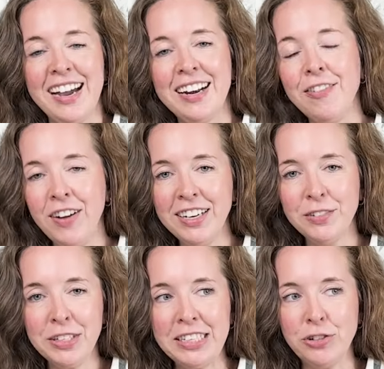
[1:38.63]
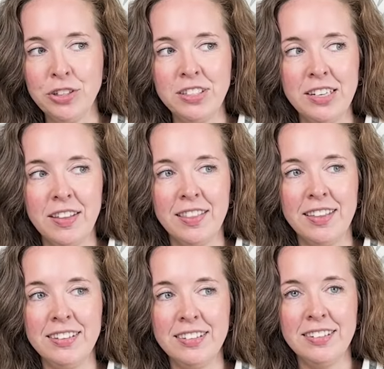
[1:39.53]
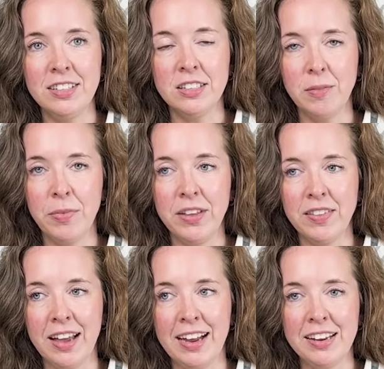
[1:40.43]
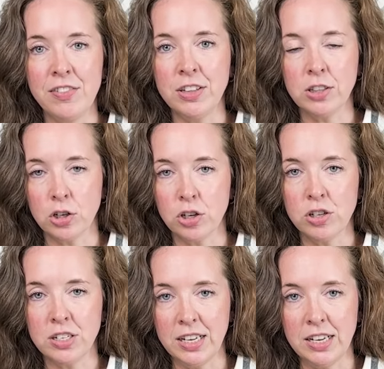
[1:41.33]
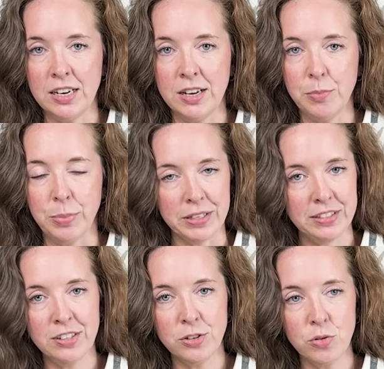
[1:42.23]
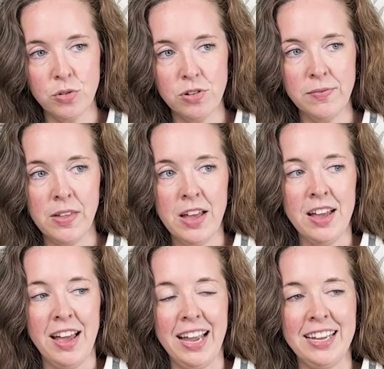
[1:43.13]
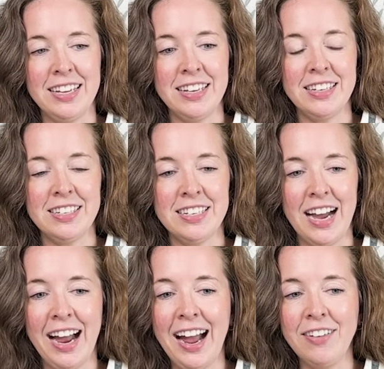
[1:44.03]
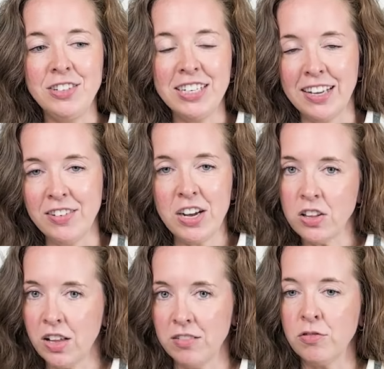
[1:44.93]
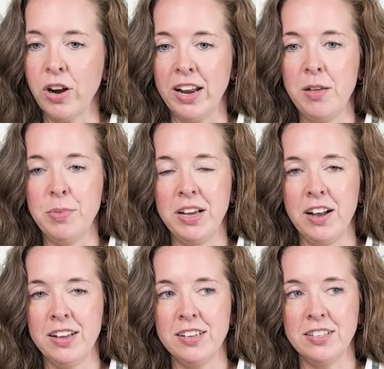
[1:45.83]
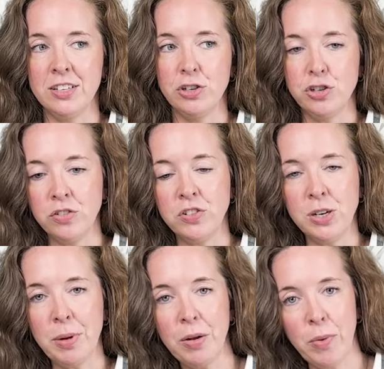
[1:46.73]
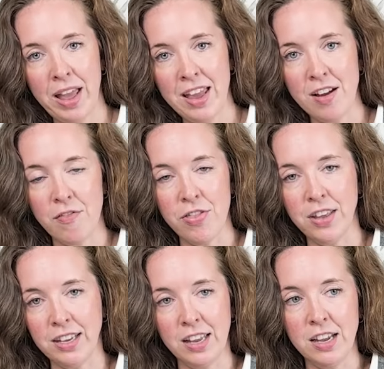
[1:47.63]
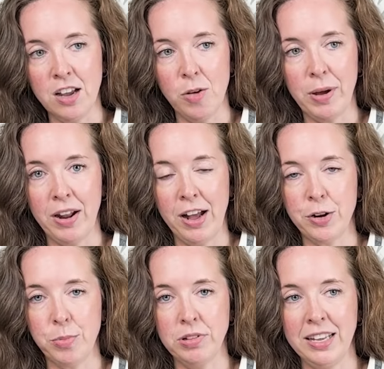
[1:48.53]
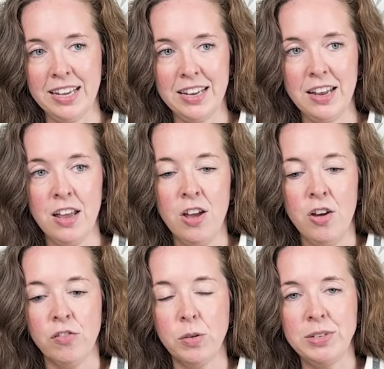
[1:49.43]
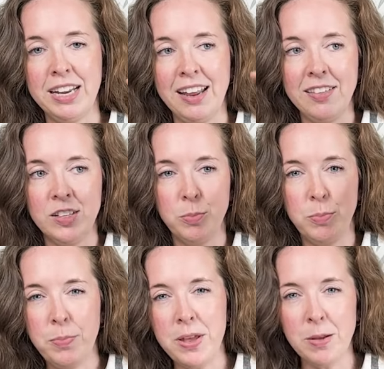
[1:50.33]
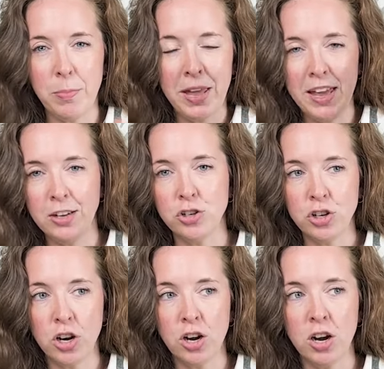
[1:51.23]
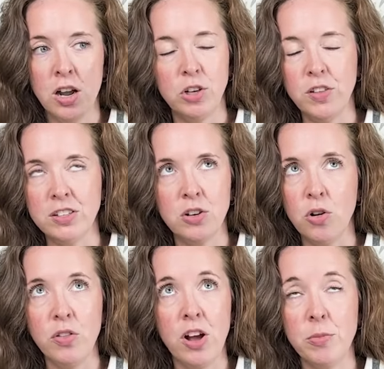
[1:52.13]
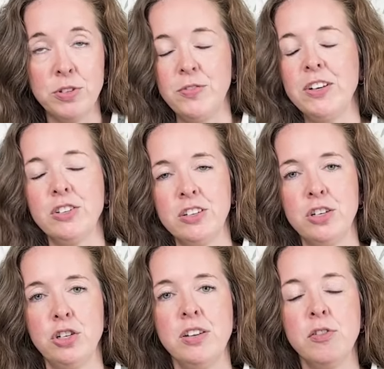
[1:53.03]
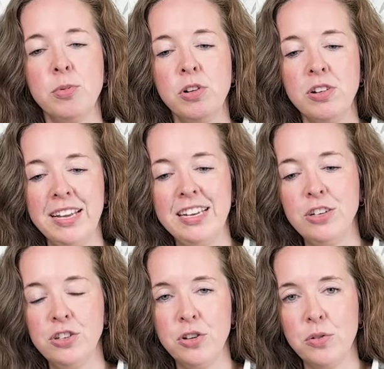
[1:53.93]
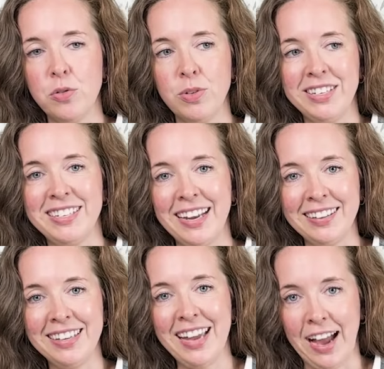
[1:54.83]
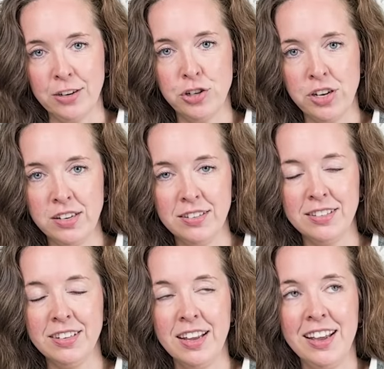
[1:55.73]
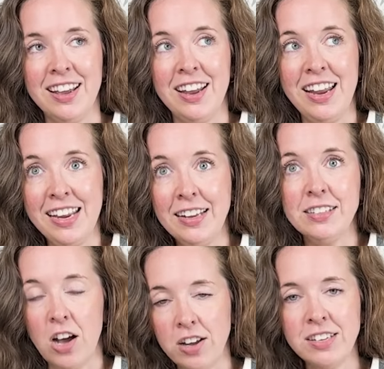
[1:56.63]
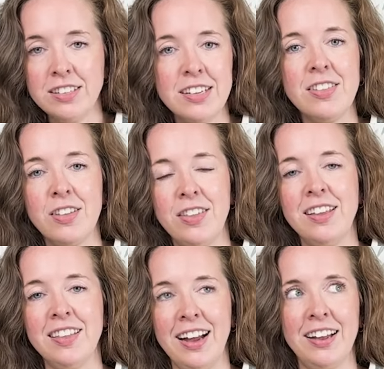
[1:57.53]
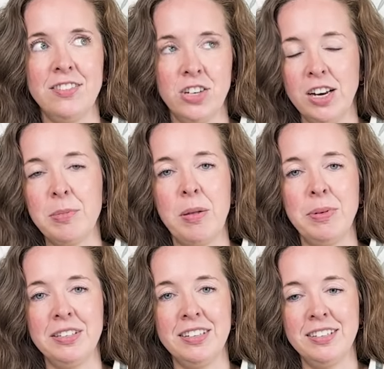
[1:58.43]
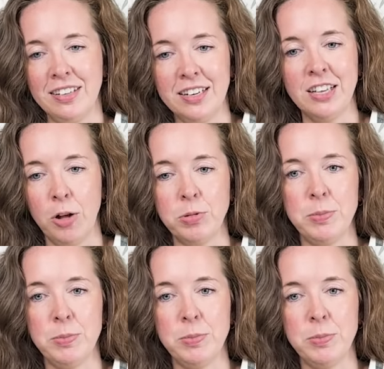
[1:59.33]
And I find it really interesting that this isn't something that I even learned in business school. And I have to give it a lot of credit because shifting my way of thinking about how to plan from taking this big picture, this goal that almost feels unachievable, into daily actions is honestly the thing that I have done in my business that has helped